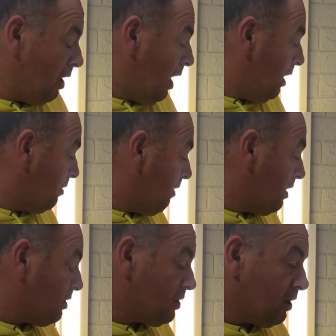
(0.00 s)
underground
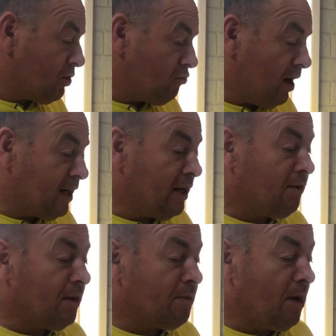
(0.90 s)
train in
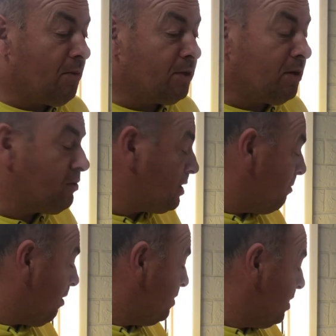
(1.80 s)
at the moment to give you some
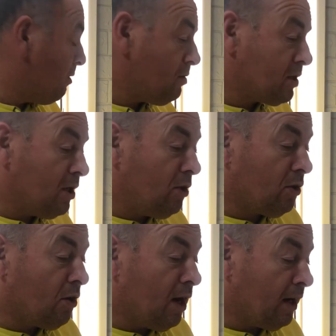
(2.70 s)
idea what it's going to look
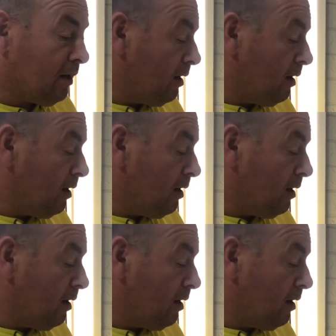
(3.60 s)
like.